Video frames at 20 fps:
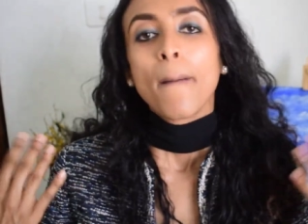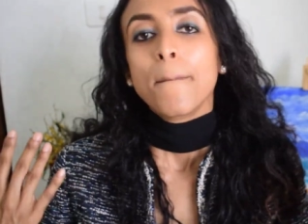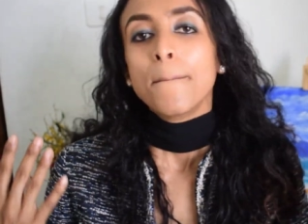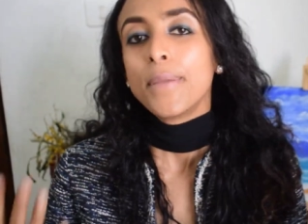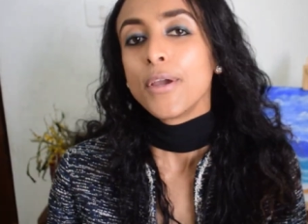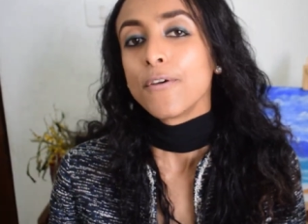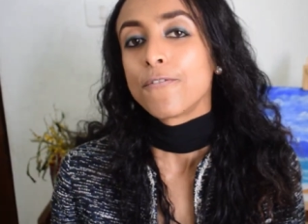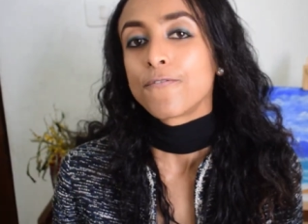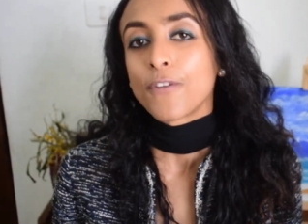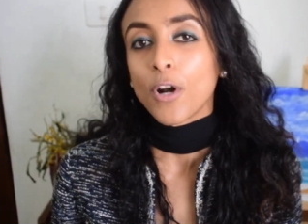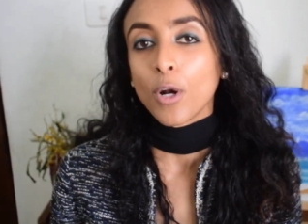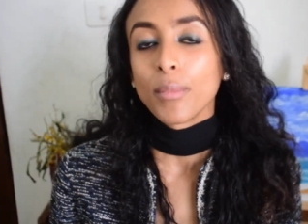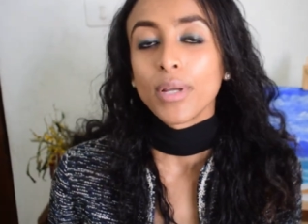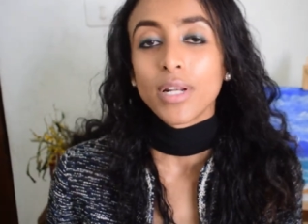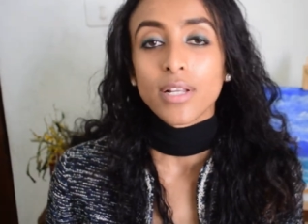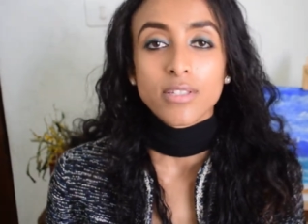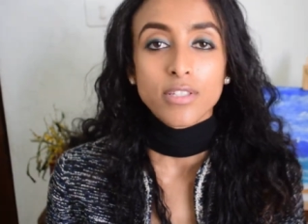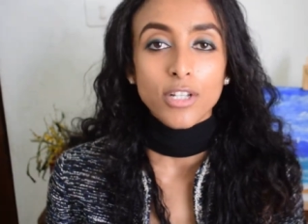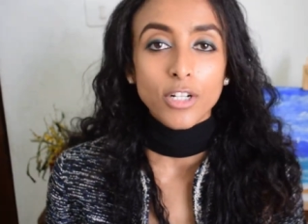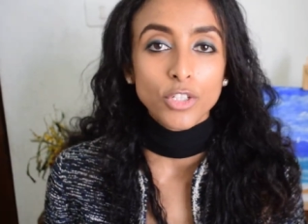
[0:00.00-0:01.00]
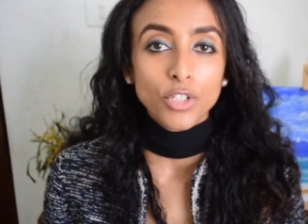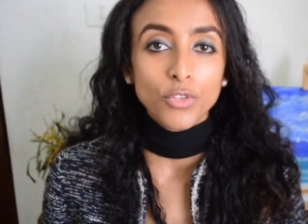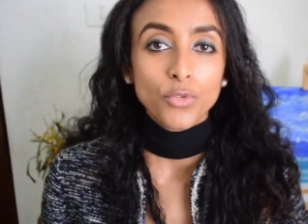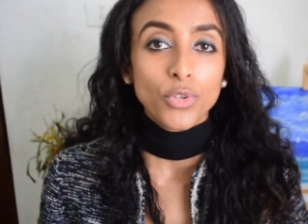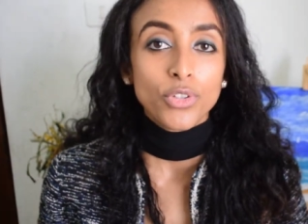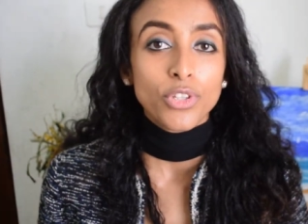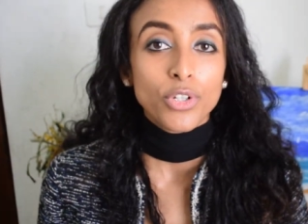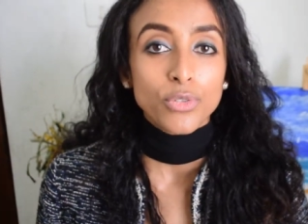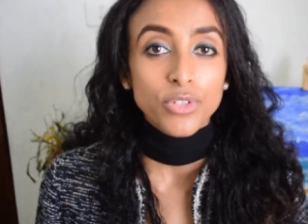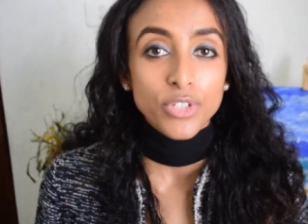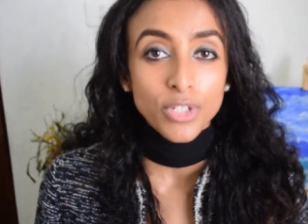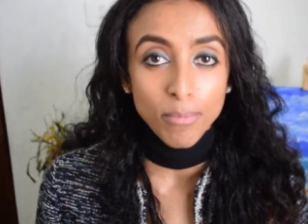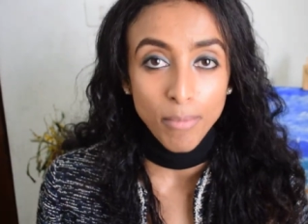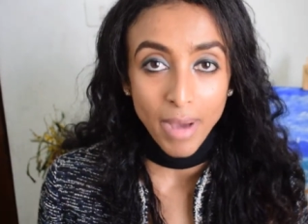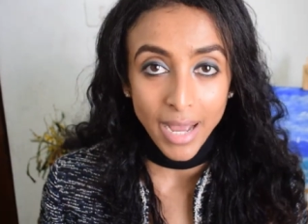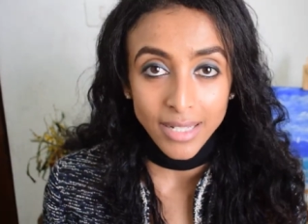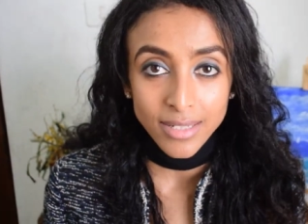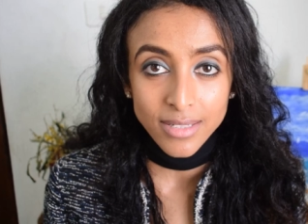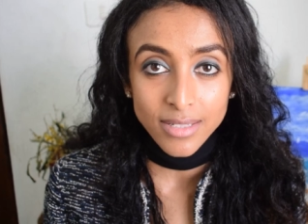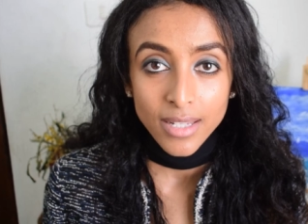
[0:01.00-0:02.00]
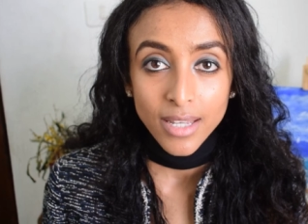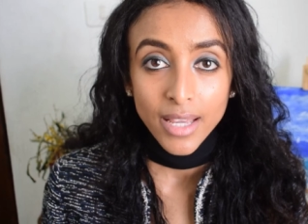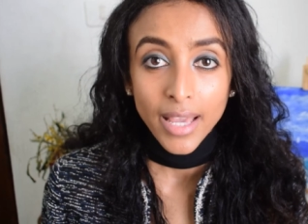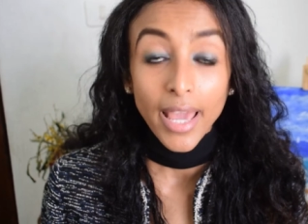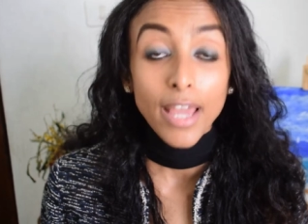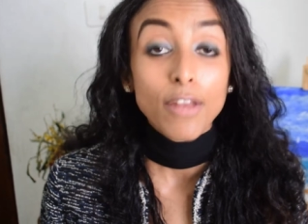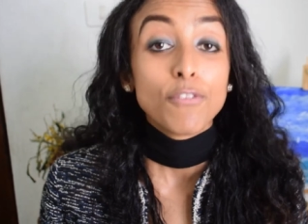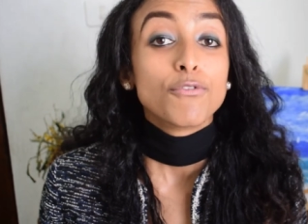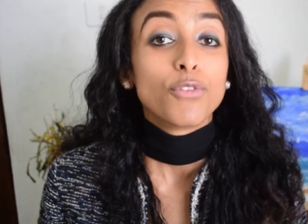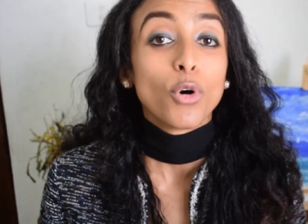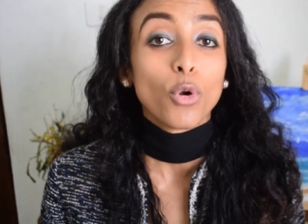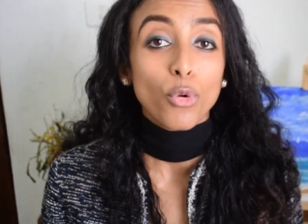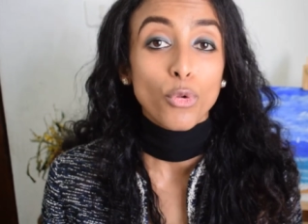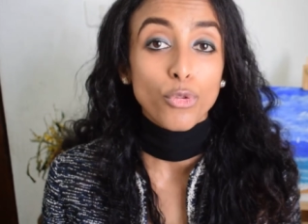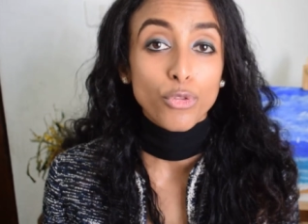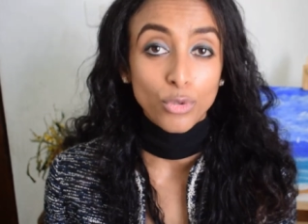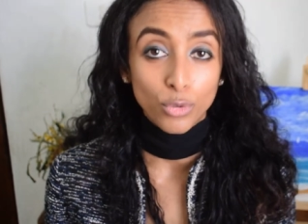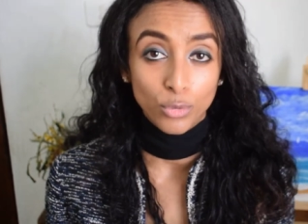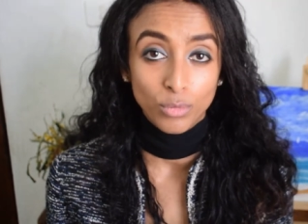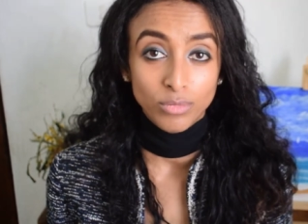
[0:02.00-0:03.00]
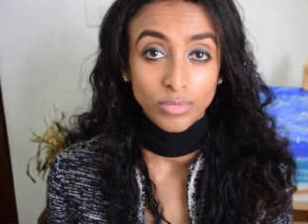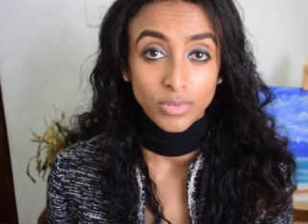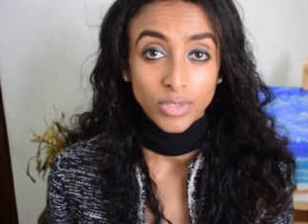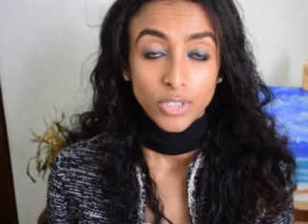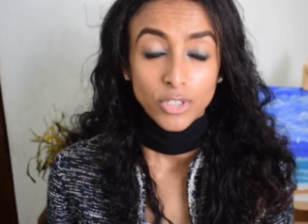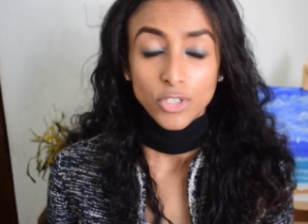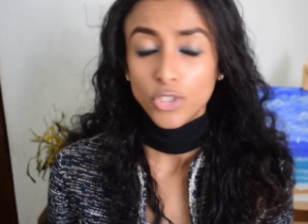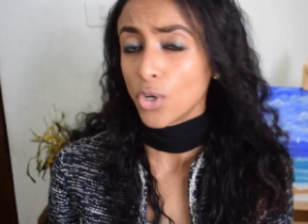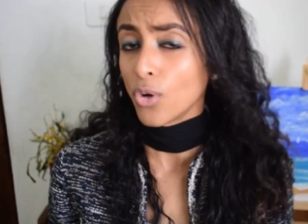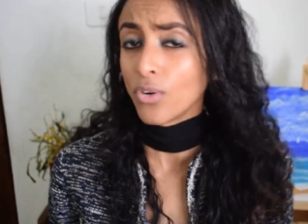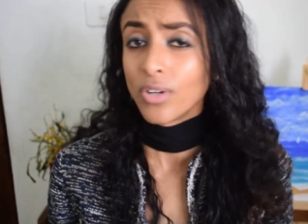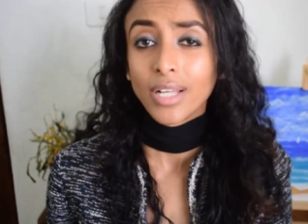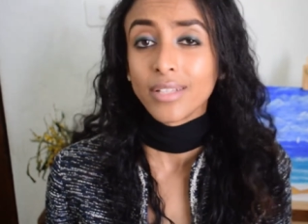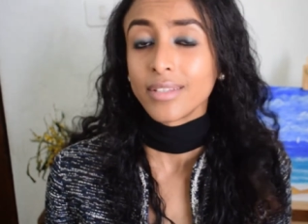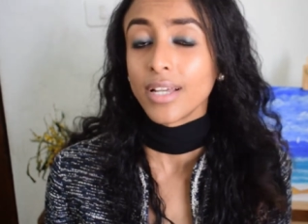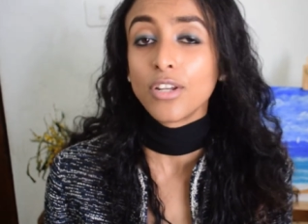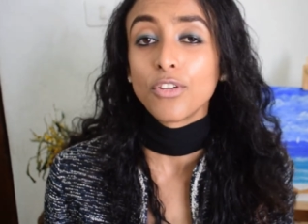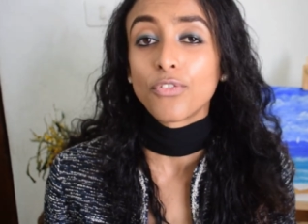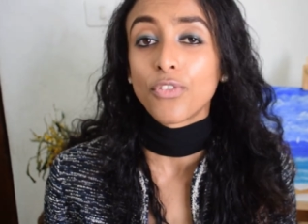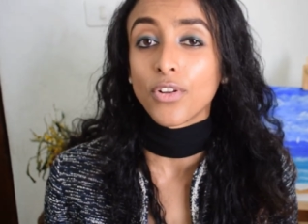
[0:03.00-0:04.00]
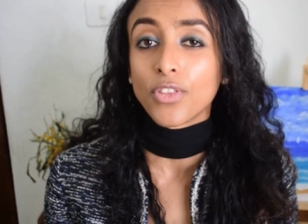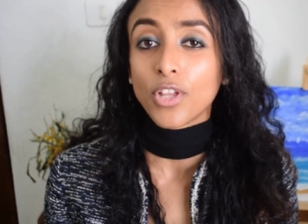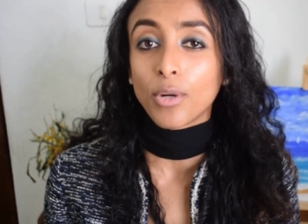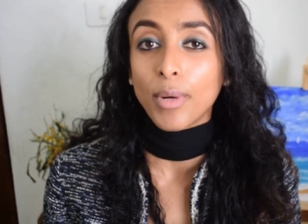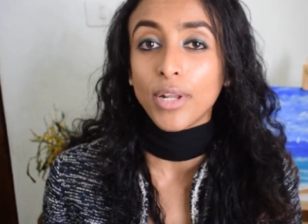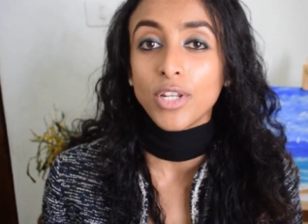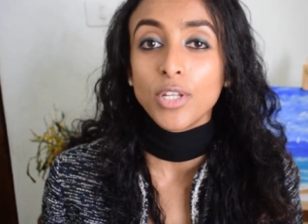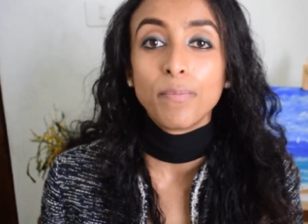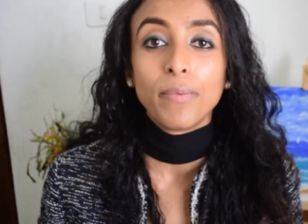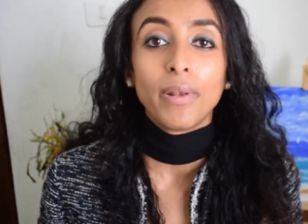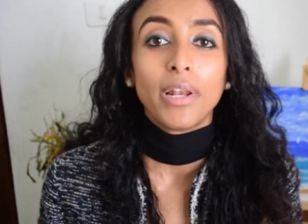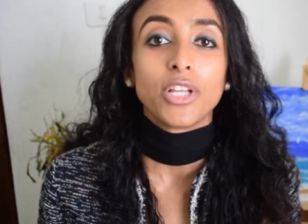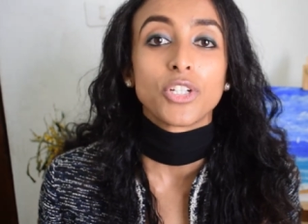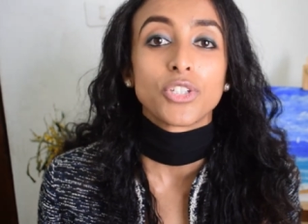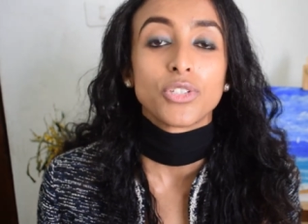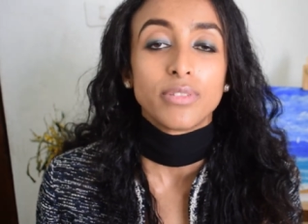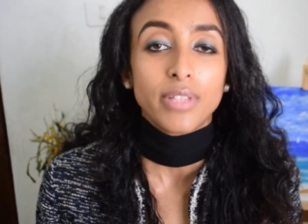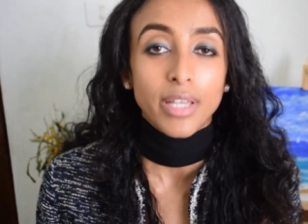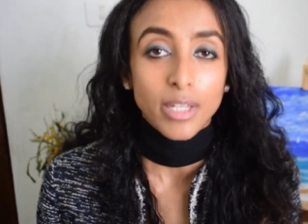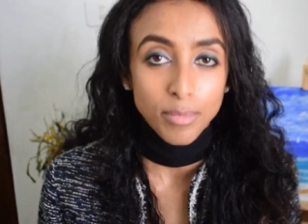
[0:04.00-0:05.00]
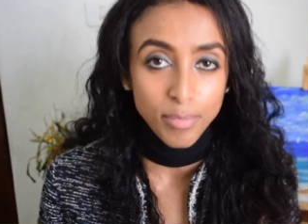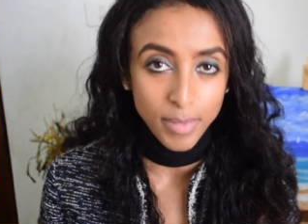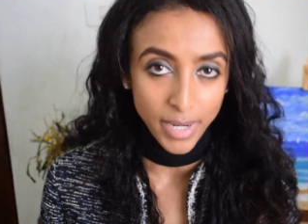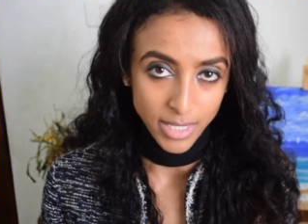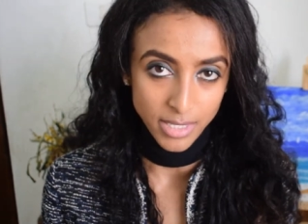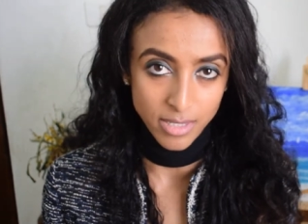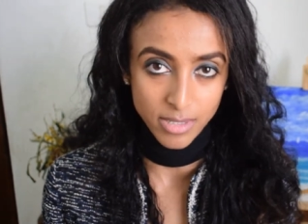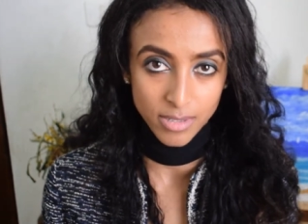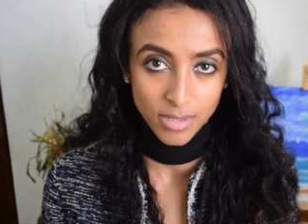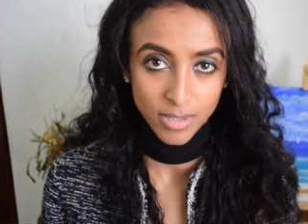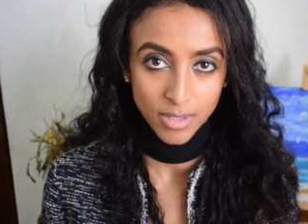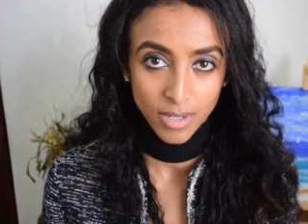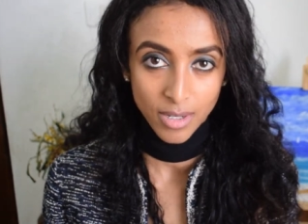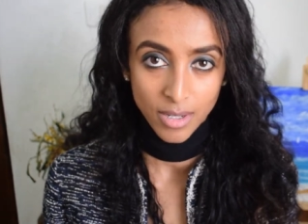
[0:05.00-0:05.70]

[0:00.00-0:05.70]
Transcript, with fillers: Be firm and assertive with your demand and follow through. Don't let any further manipulation take place.